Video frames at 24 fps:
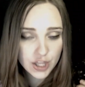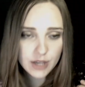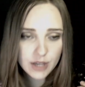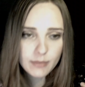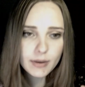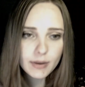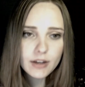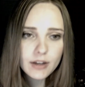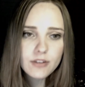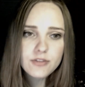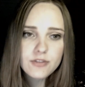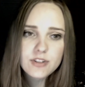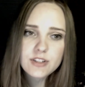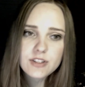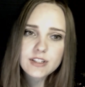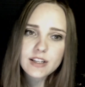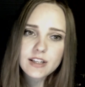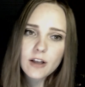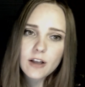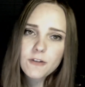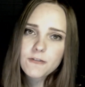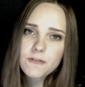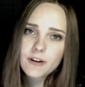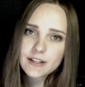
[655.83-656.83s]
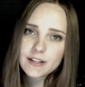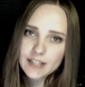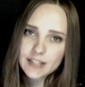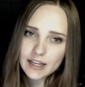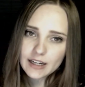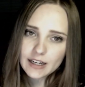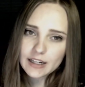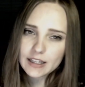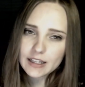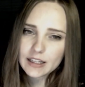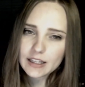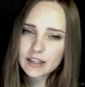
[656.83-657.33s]
The amount of self
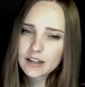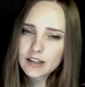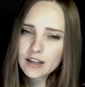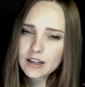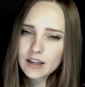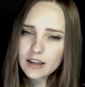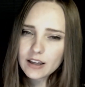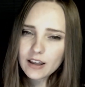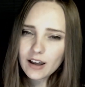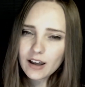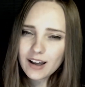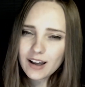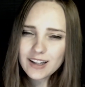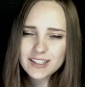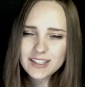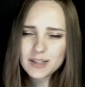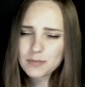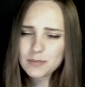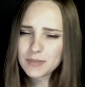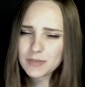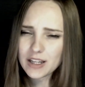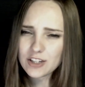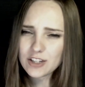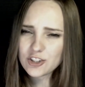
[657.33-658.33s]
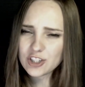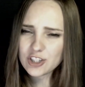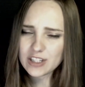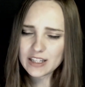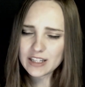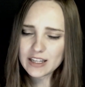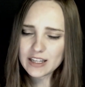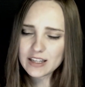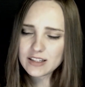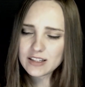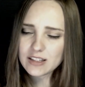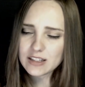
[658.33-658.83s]
identity condemnation
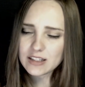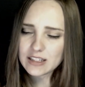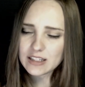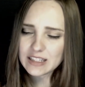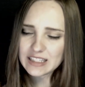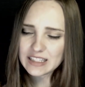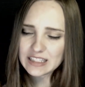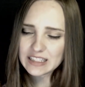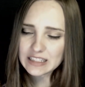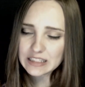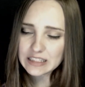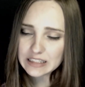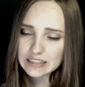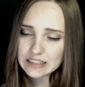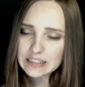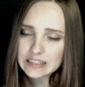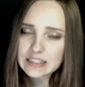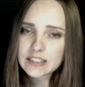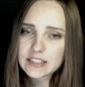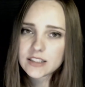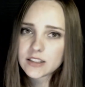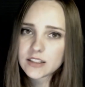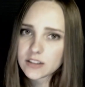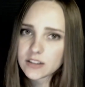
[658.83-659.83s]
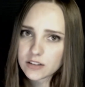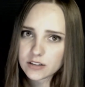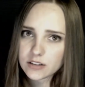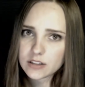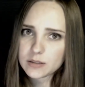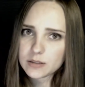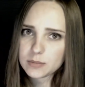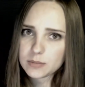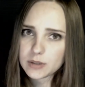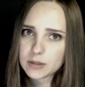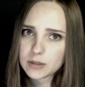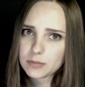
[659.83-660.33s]
is not
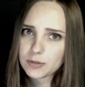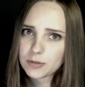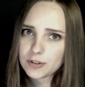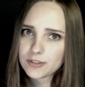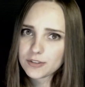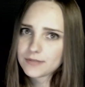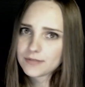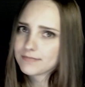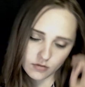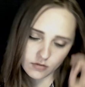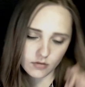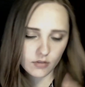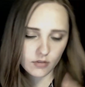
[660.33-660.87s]
healthy, people.